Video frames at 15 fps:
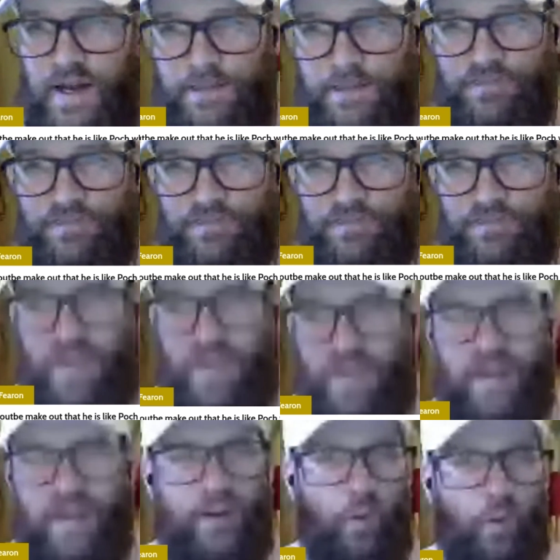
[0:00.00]
I know
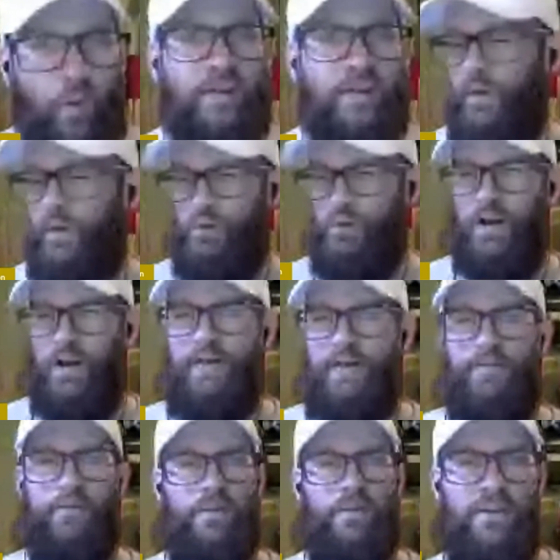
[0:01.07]
we can all
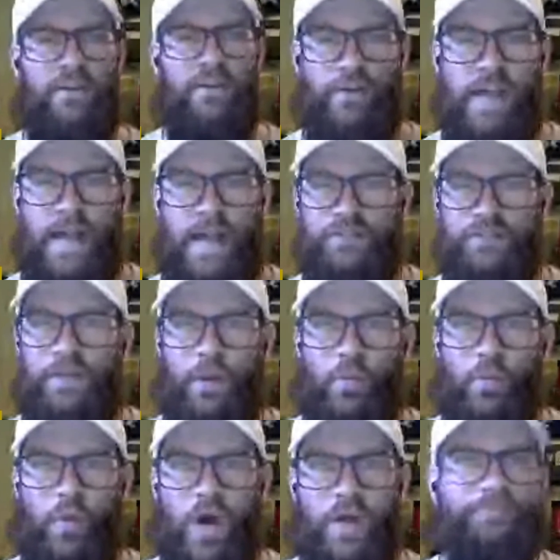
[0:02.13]
have the initial reaction
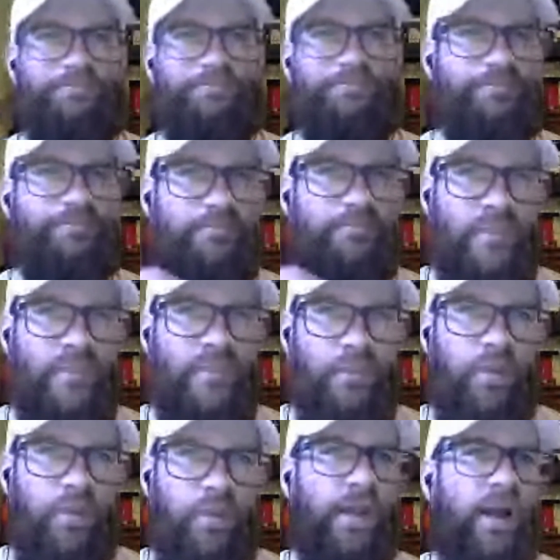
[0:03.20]
that we want,
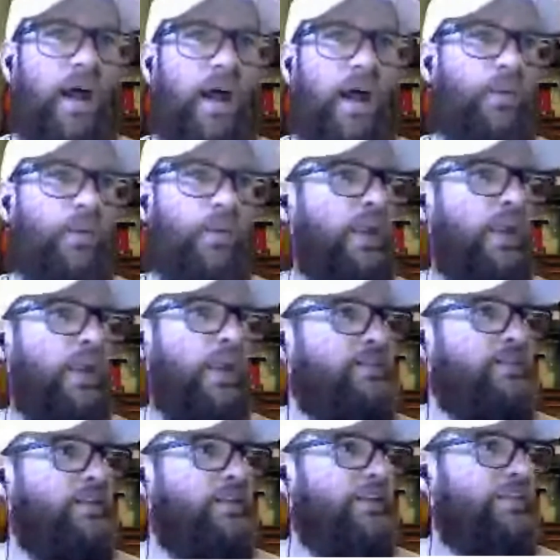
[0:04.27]
but I would like to
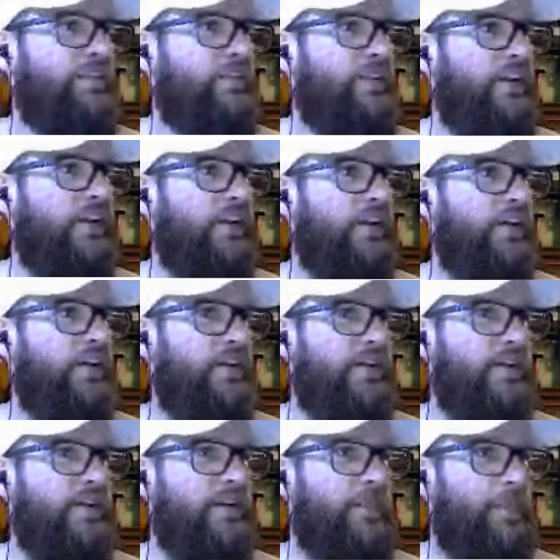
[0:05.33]
see us.
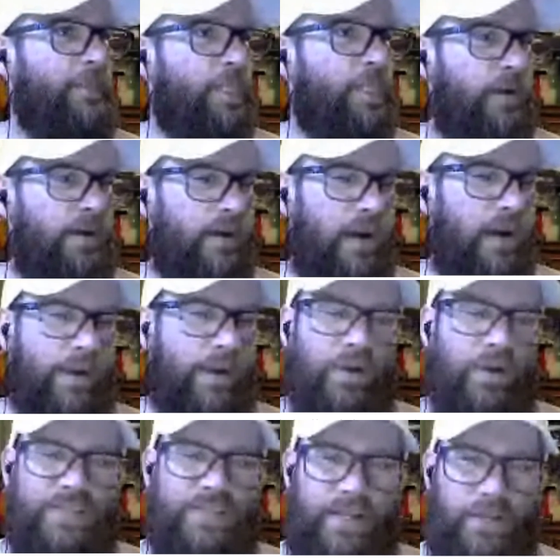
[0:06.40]
I don't want to
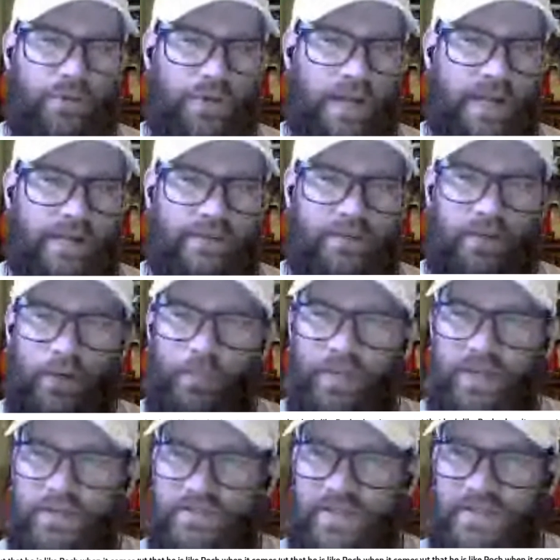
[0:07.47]
say unite, you know,
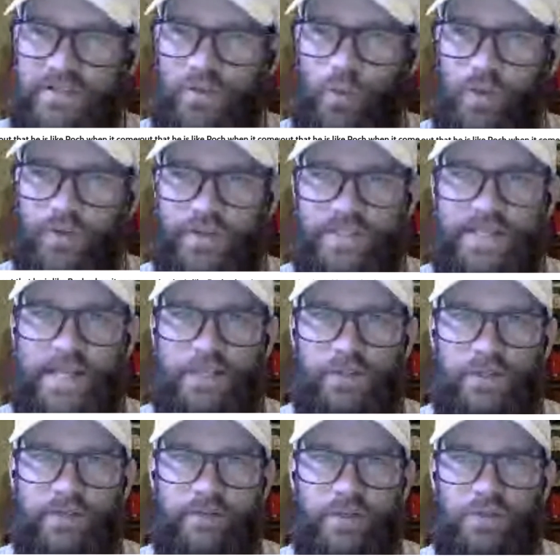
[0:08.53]
because that's a word that Daniel Levy
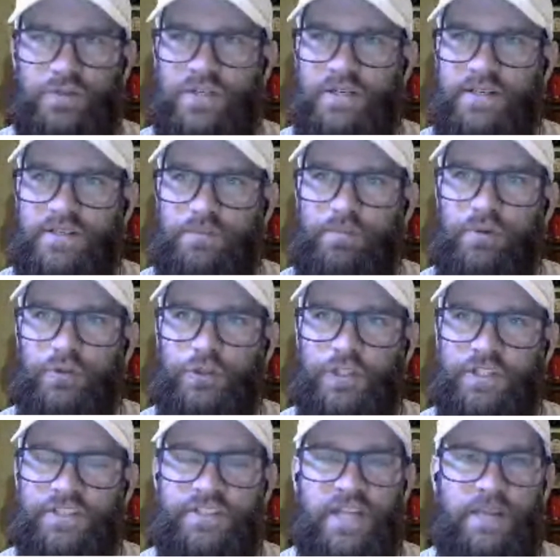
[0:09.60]
used in his bullshit
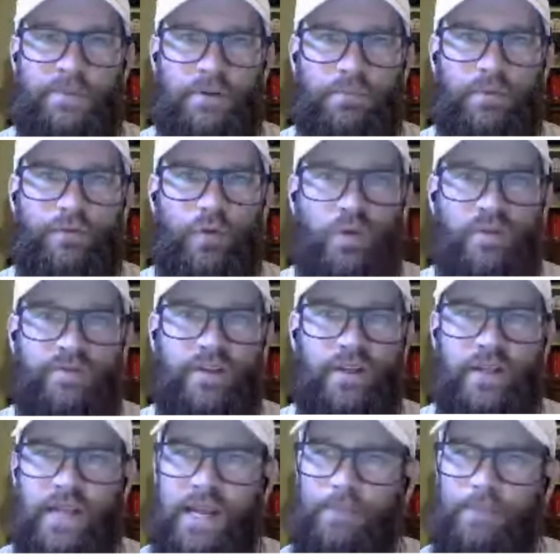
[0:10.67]
statement before the Villa game.